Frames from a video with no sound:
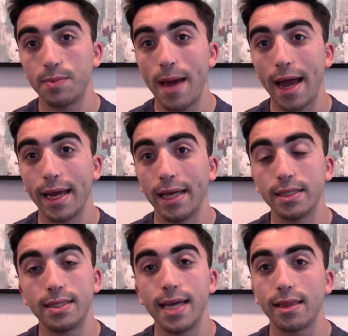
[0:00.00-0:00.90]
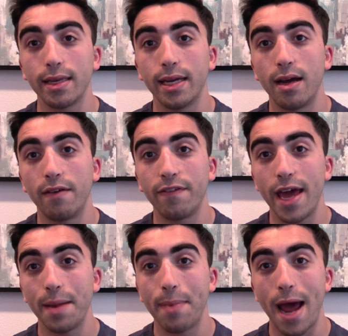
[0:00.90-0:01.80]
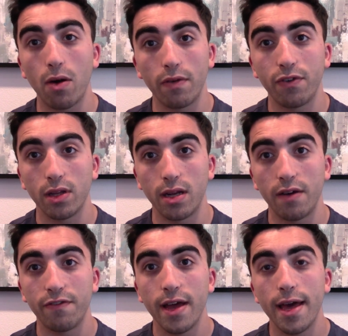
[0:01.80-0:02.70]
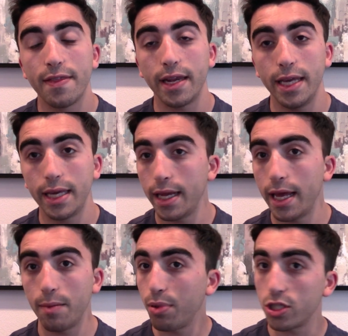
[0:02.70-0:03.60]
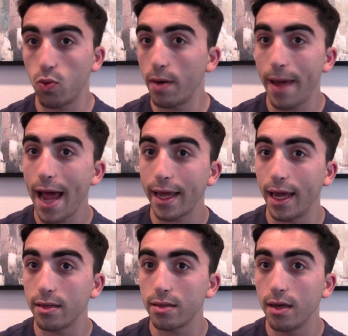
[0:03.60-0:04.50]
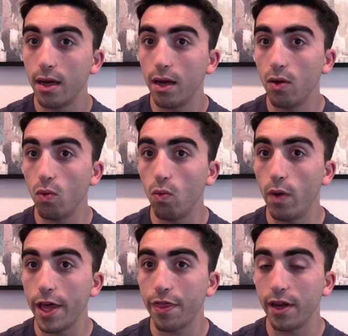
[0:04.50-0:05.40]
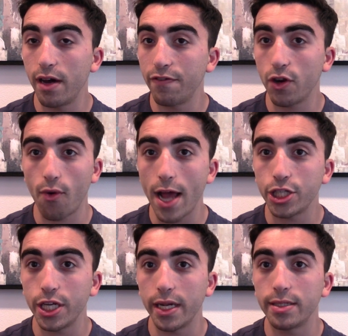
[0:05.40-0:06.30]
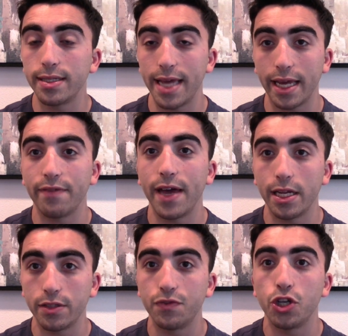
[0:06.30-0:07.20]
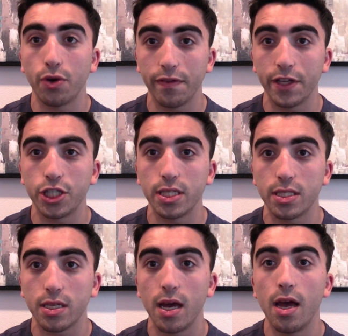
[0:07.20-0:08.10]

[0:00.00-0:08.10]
backhand is deadly enough and powerful enough that he can hit a plus one backhand with enough aggression to take advantage of Djokovic's